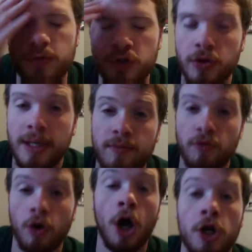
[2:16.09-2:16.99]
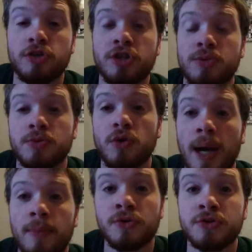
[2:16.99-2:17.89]
stream for 100
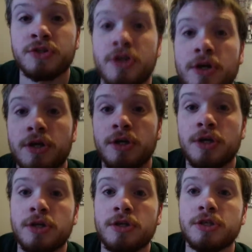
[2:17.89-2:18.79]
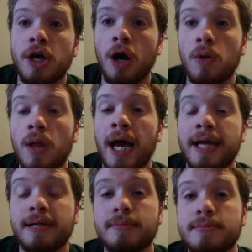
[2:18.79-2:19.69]
subscribers. So
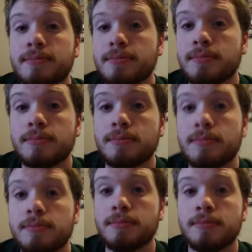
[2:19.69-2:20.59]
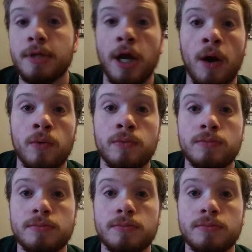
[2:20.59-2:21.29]
like, you know,